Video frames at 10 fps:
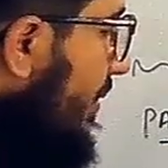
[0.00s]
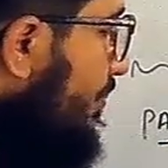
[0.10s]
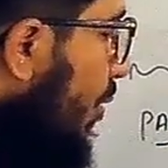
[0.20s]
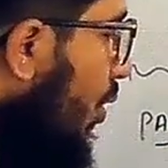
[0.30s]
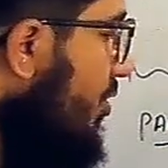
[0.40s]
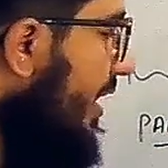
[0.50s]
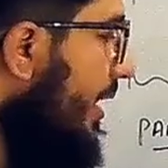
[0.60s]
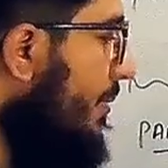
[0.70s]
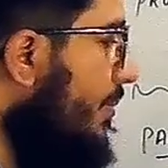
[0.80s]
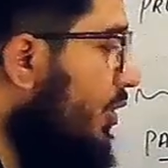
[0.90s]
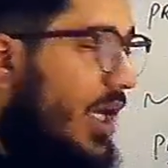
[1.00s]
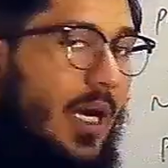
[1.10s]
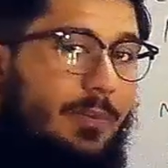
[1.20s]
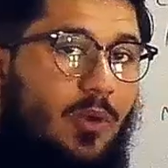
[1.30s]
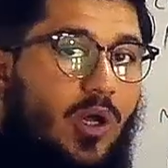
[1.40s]
pons, and medulla
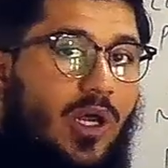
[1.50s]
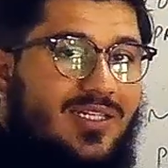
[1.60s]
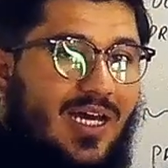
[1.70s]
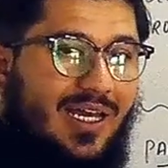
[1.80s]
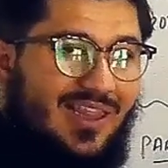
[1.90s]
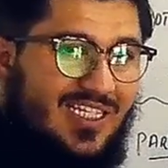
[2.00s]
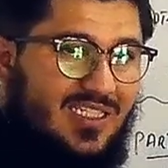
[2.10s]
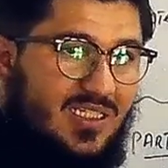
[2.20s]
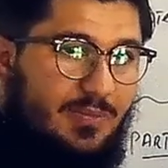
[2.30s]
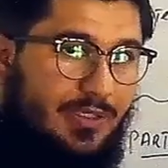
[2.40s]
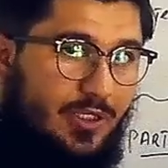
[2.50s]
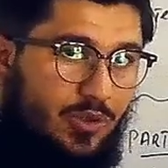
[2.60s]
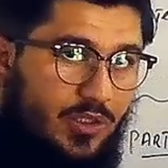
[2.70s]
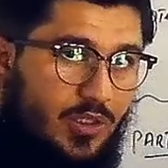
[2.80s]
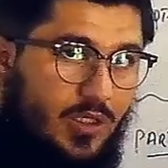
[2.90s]
oblongata in this
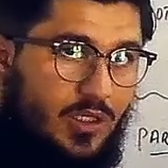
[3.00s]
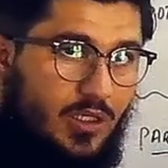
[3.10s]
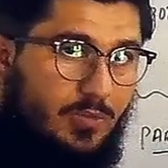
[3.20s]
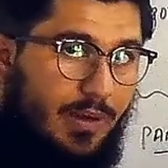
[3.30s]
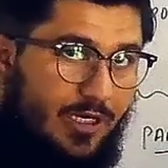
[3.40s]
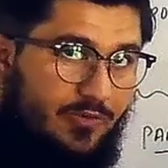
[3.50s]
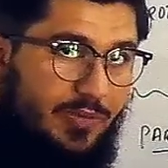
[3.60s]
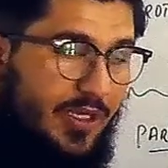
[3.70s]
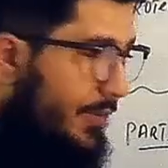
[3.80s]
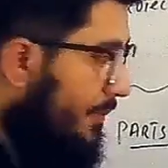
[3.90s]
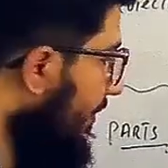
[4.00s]
particular part of the brain.